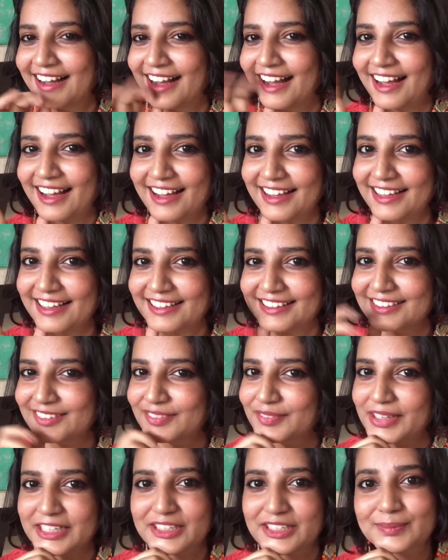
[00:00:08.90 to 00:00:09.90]
Hi,
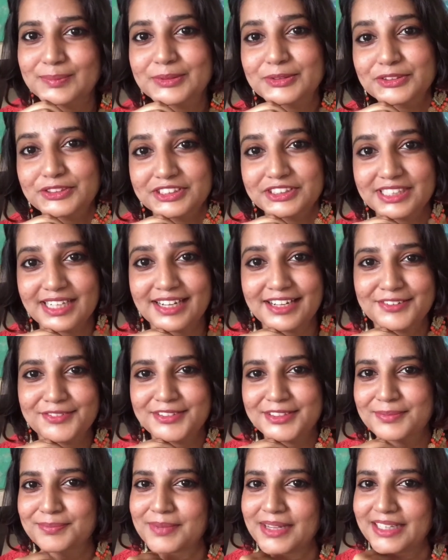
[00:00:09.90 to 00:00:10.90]
welcome to Chai
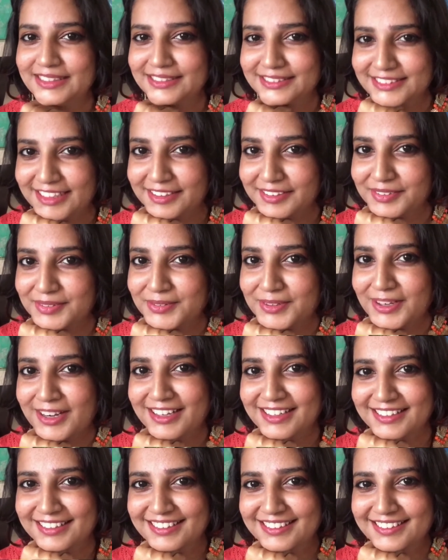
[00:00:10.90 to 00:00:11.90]
with Mind Chatter
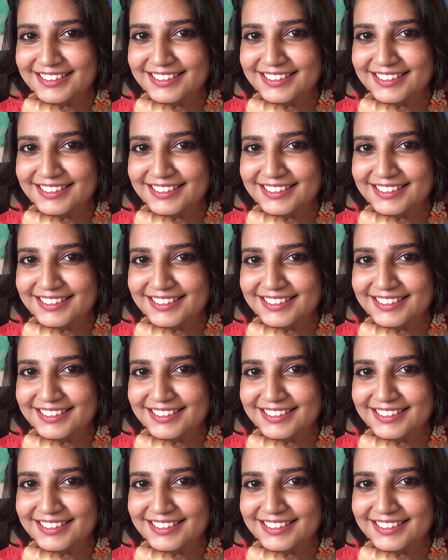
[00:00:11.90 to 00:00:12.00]
Art.